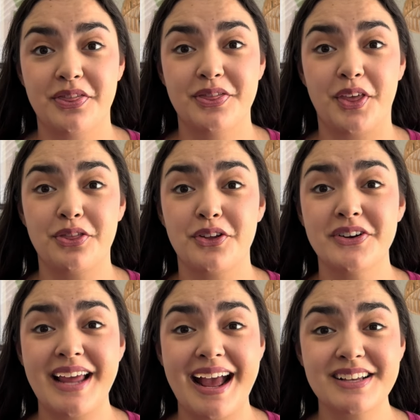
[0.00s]
The
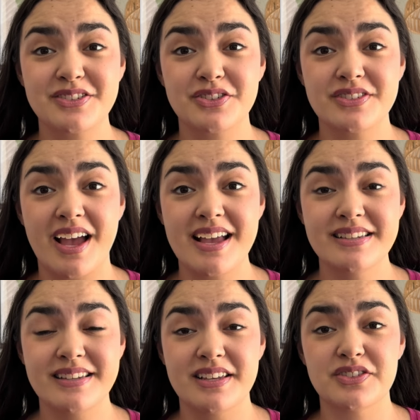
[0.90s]
third
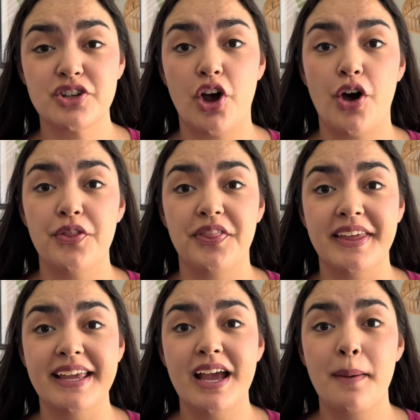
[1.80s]
exercise is called
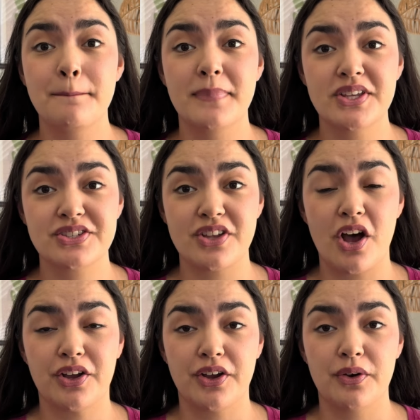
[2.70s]
the
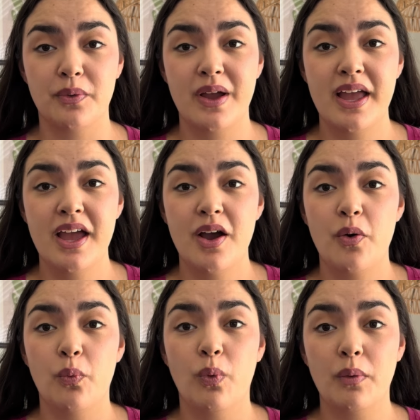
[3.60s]
Masako.
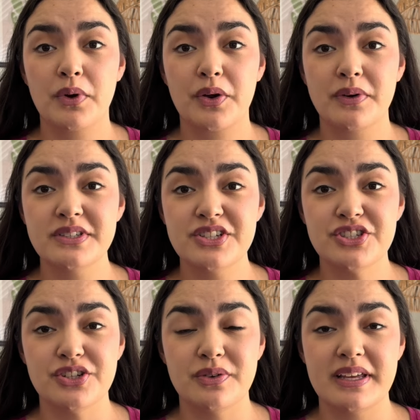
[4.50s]
What we're going to
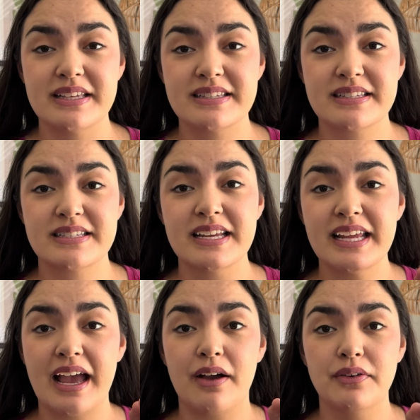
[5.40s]
do is stick
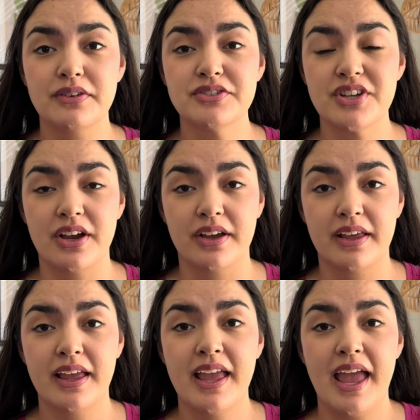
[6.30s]
out your
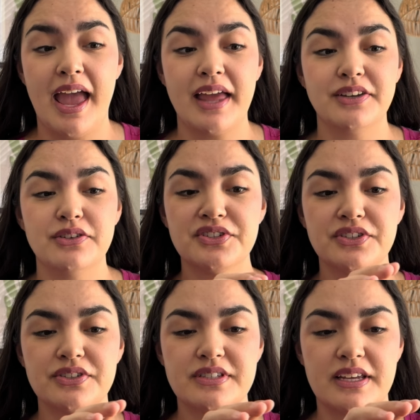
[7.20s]
tongue and using
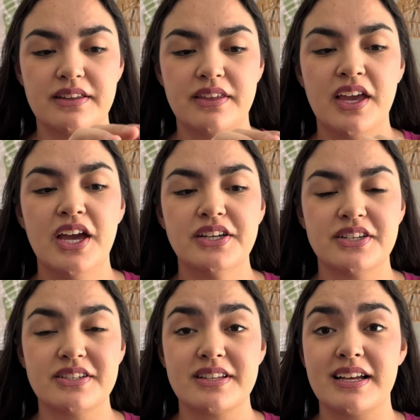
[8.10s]
your teeth to
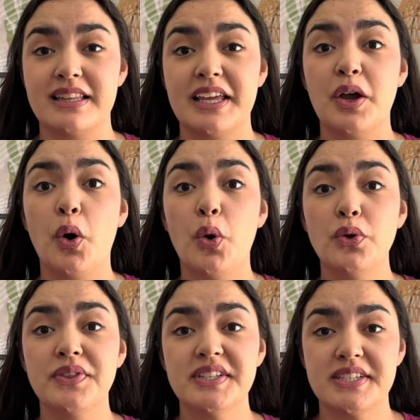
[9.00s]
slightly
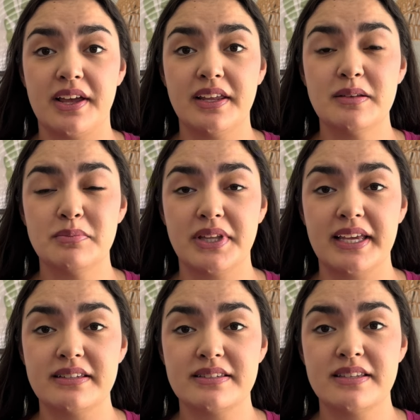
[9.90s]
hold the tongue in
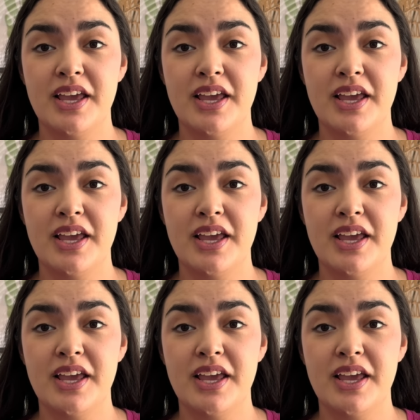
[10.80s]
place.